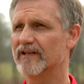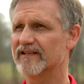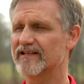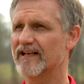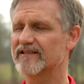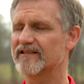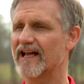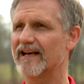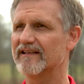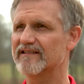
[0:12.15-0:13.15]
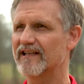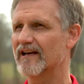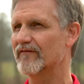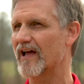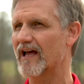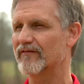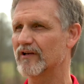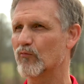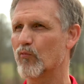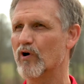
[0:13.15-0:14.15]
in the sense that instead of
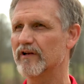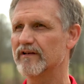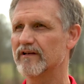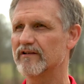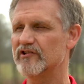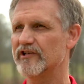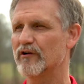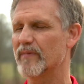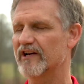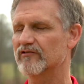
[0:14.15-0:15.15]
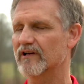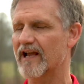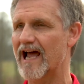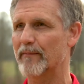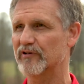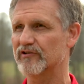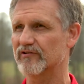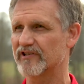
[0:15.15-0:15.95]
having one geometric aperture